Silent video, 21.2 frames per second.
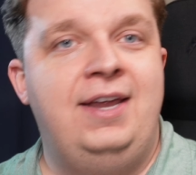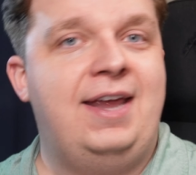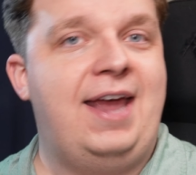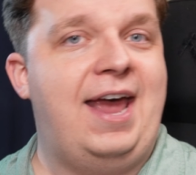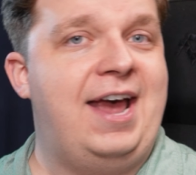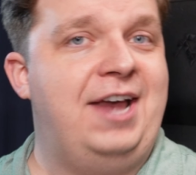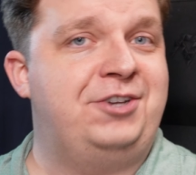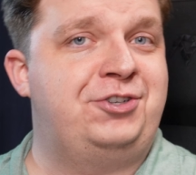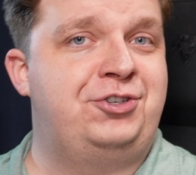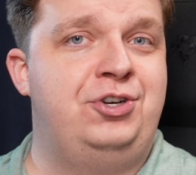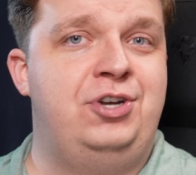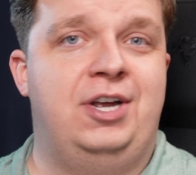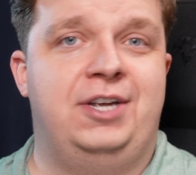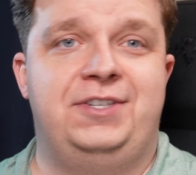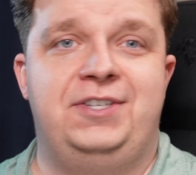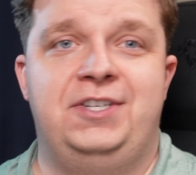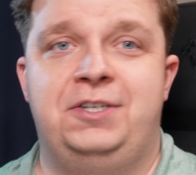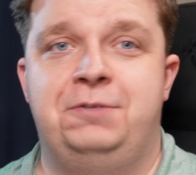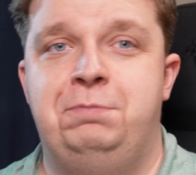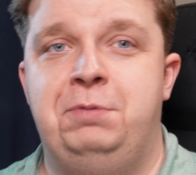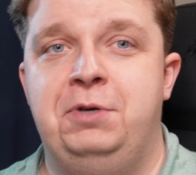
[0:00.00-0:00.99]

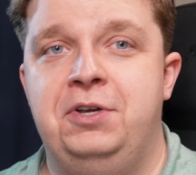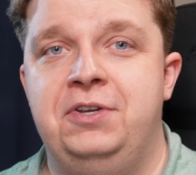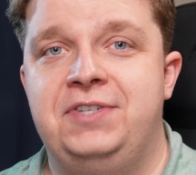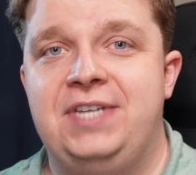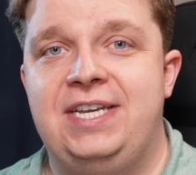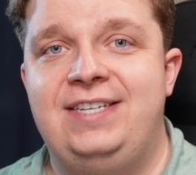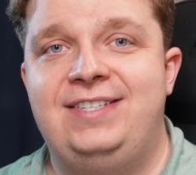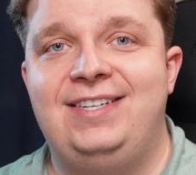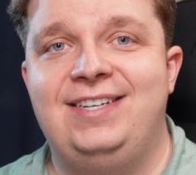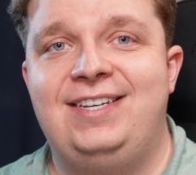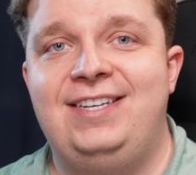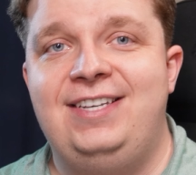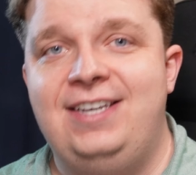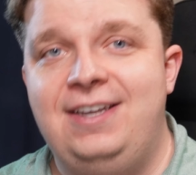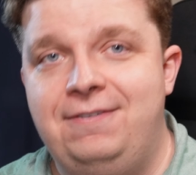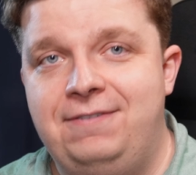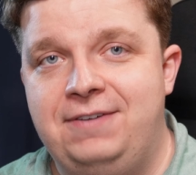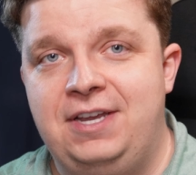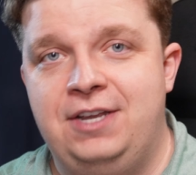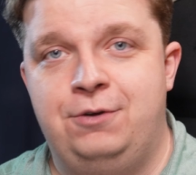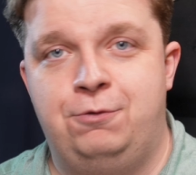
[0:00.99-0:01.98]
Astronauts experience a
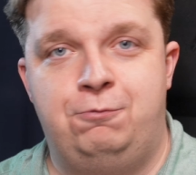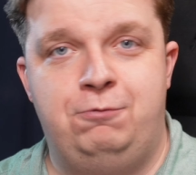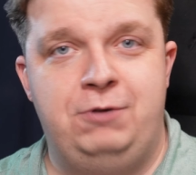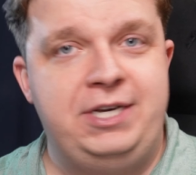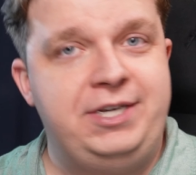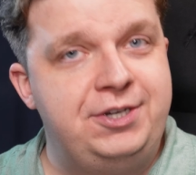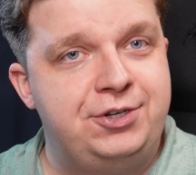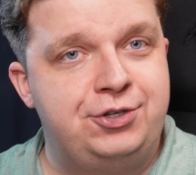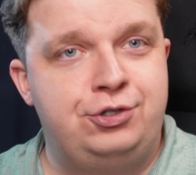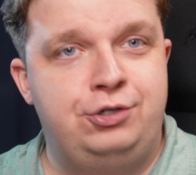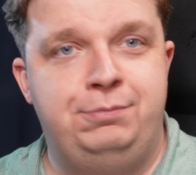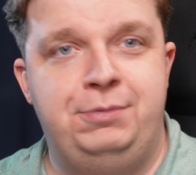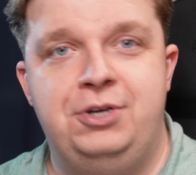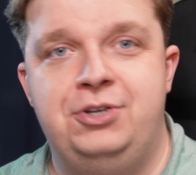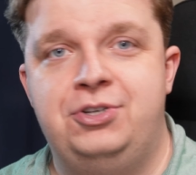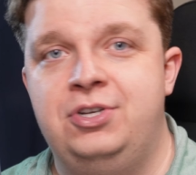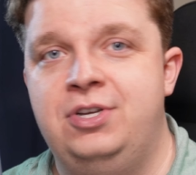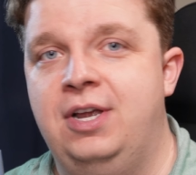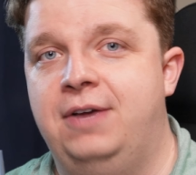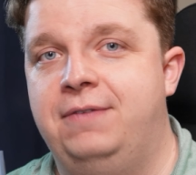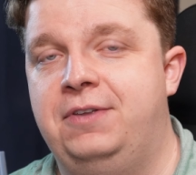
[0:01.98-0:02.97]
significant
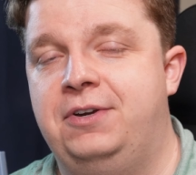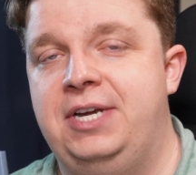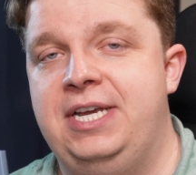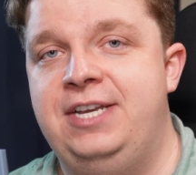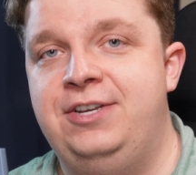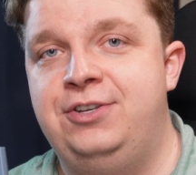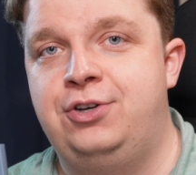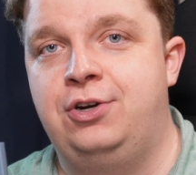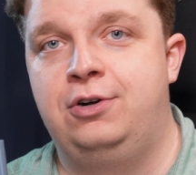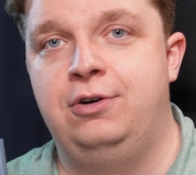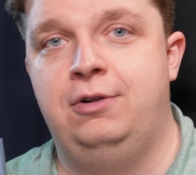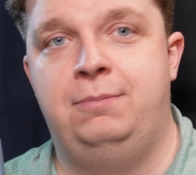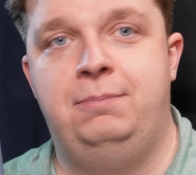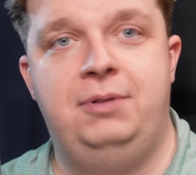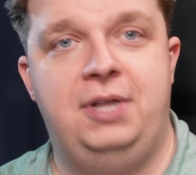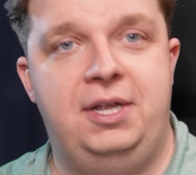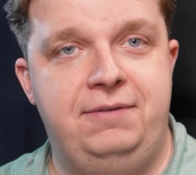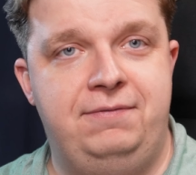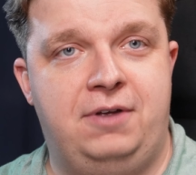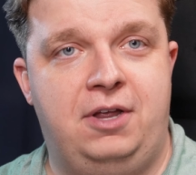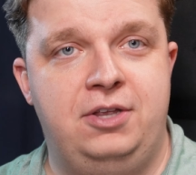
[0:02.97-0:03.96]
redistribution of their internal
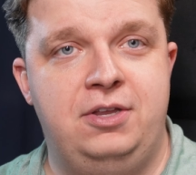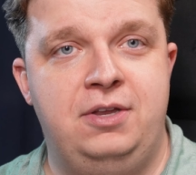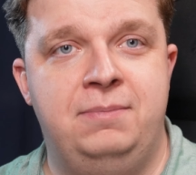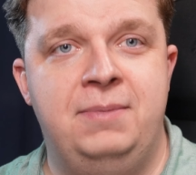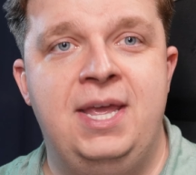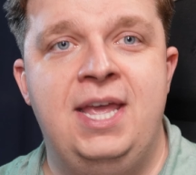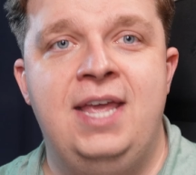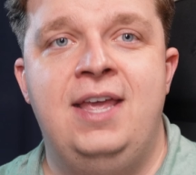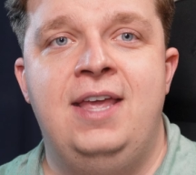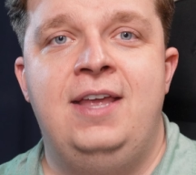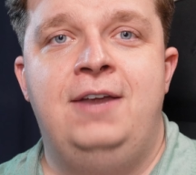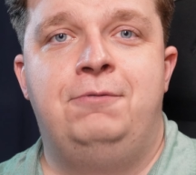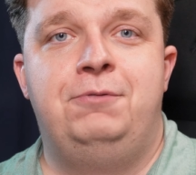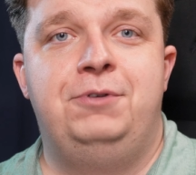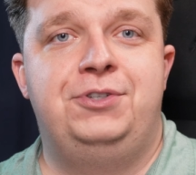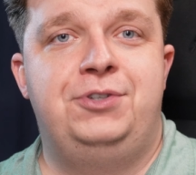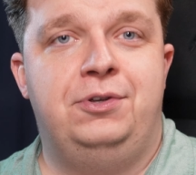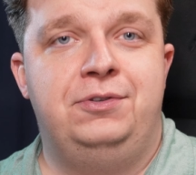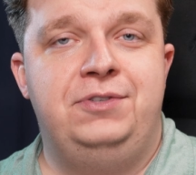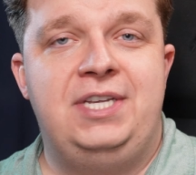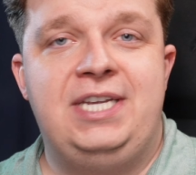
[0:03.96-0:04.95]
blood volume
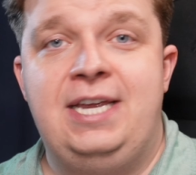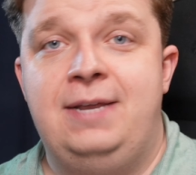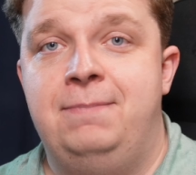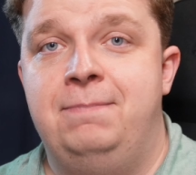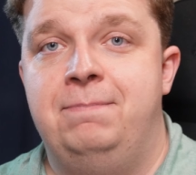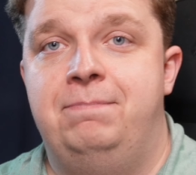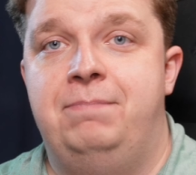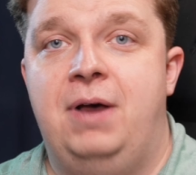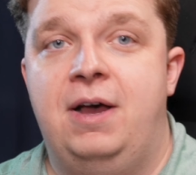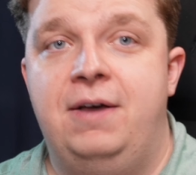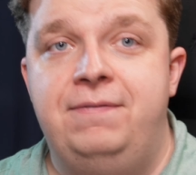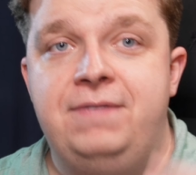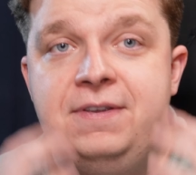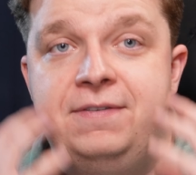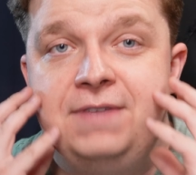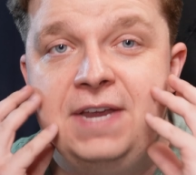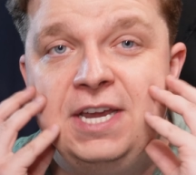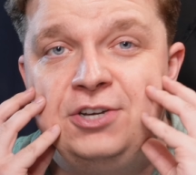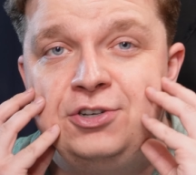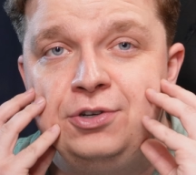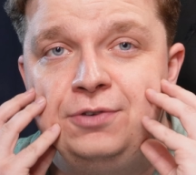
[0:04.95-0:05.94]
resulting in puffy
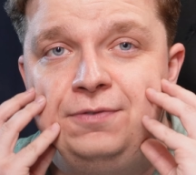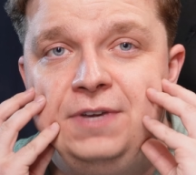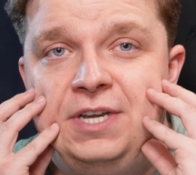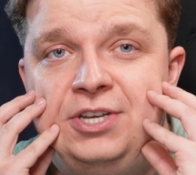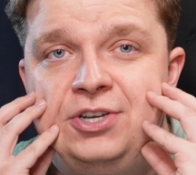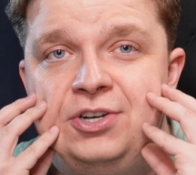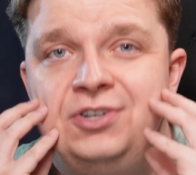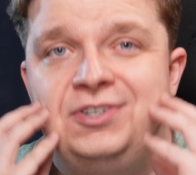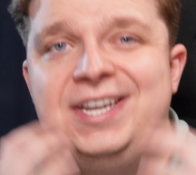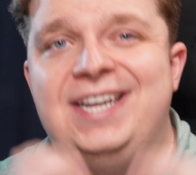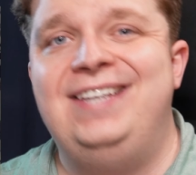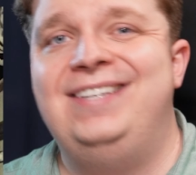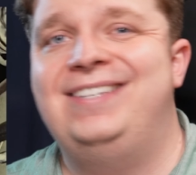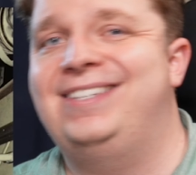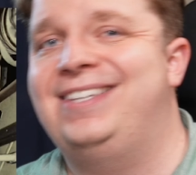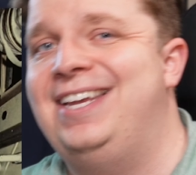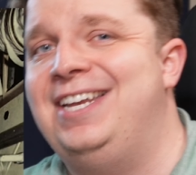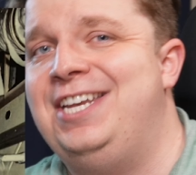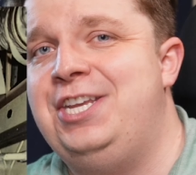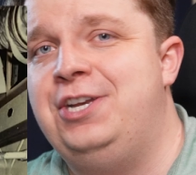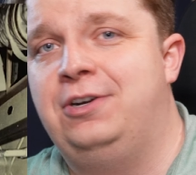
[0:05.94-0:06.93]
facial features and
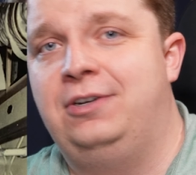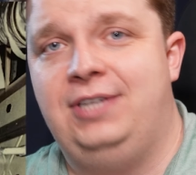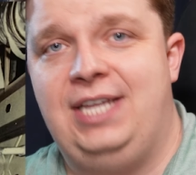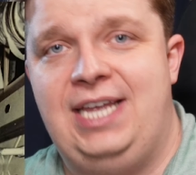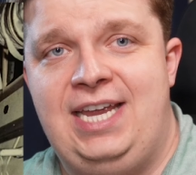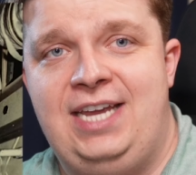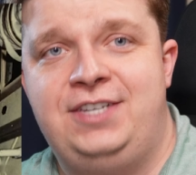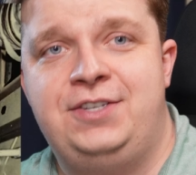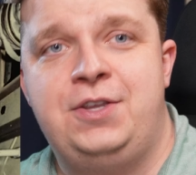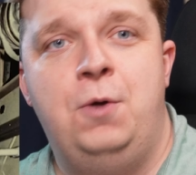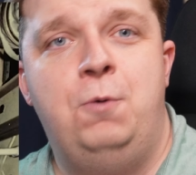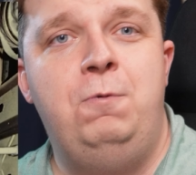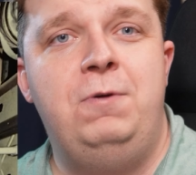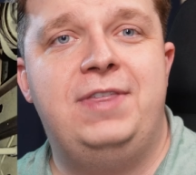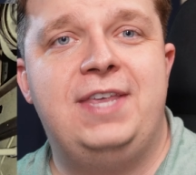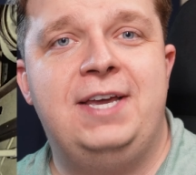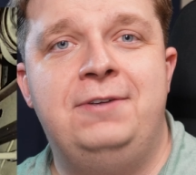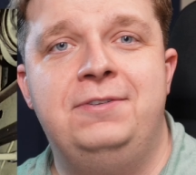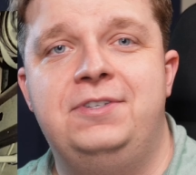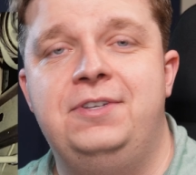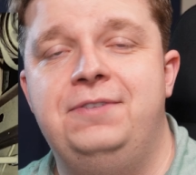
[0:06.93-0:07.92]
skinnier legs
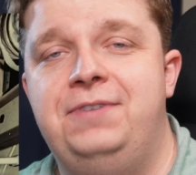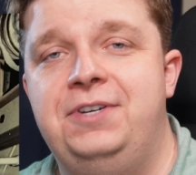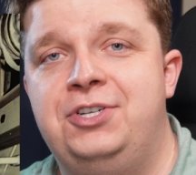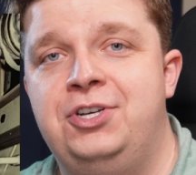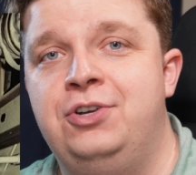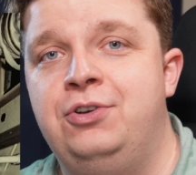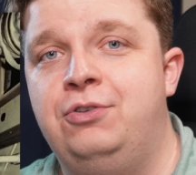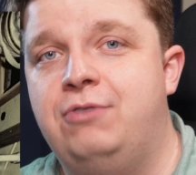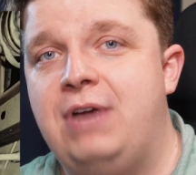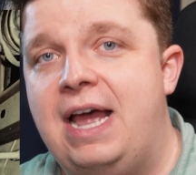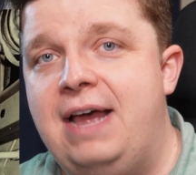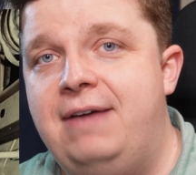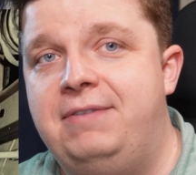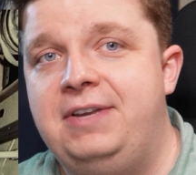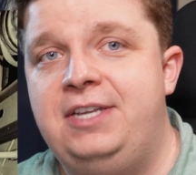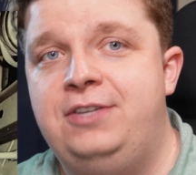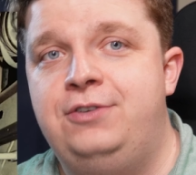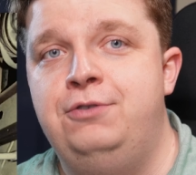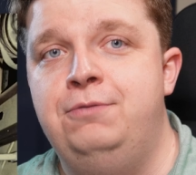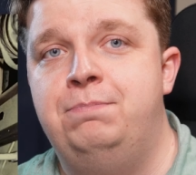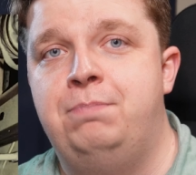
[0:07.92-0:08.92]
without sufficient
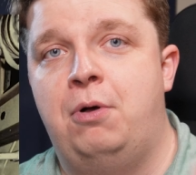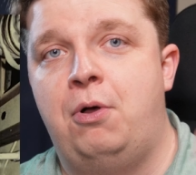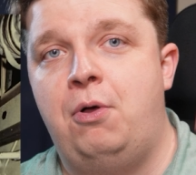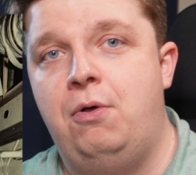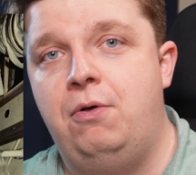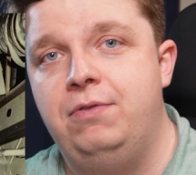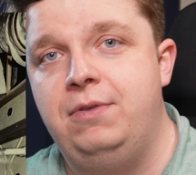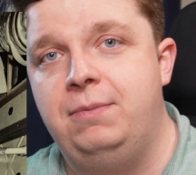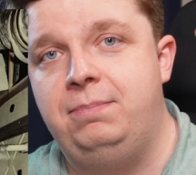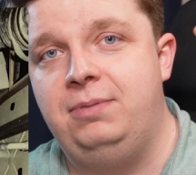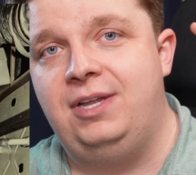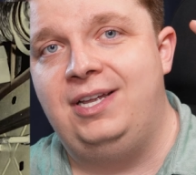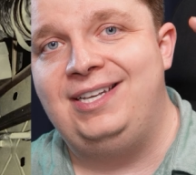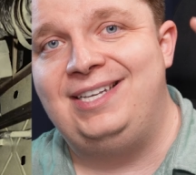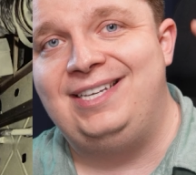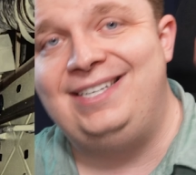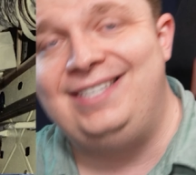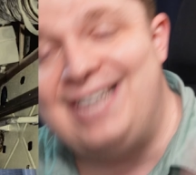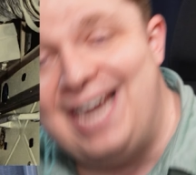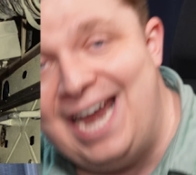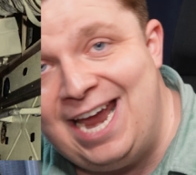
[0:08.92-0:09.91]
gravity to pull the
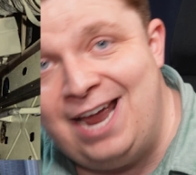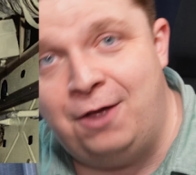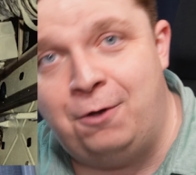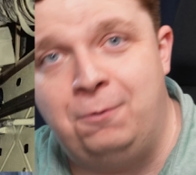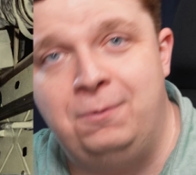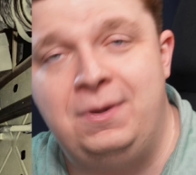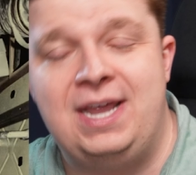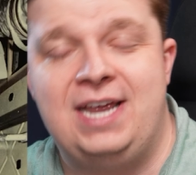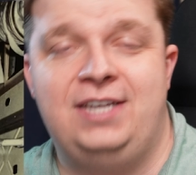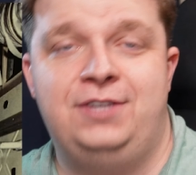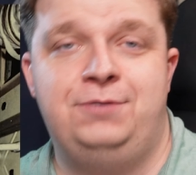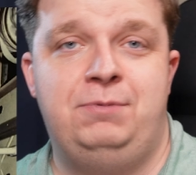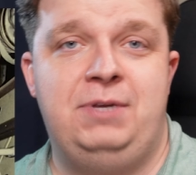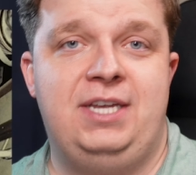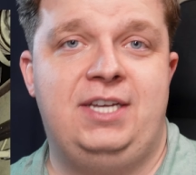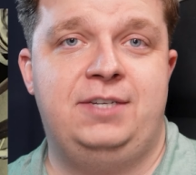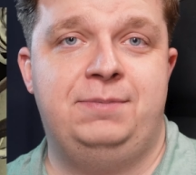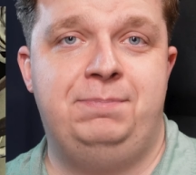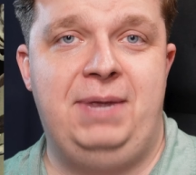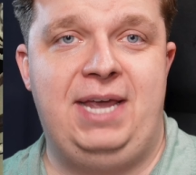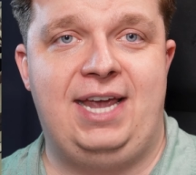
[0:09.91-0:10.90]
blood down as we
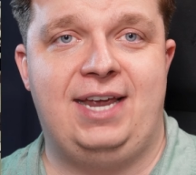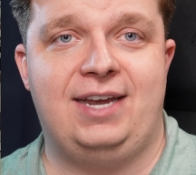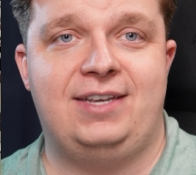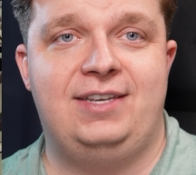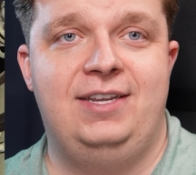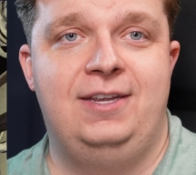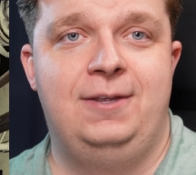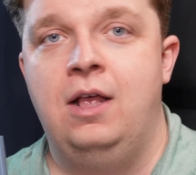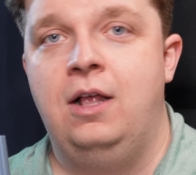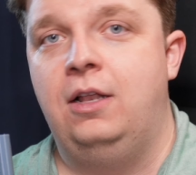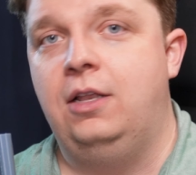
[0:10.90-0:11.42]
expect.